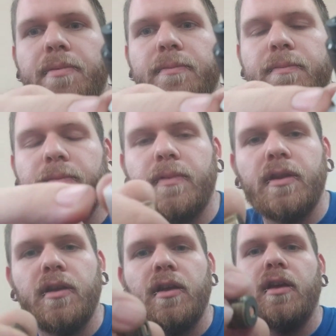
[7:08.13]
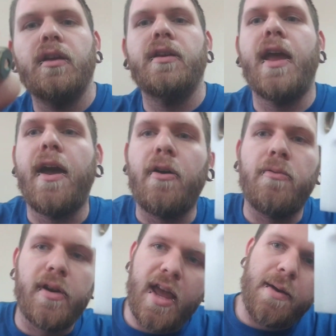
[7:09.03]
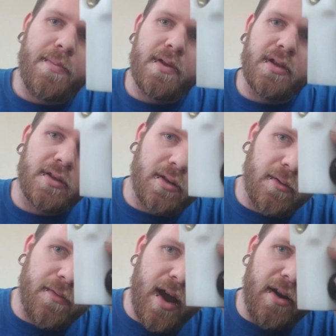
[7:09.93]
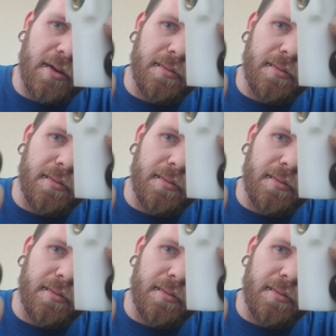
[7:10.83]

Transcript: Now, what happens is, little firing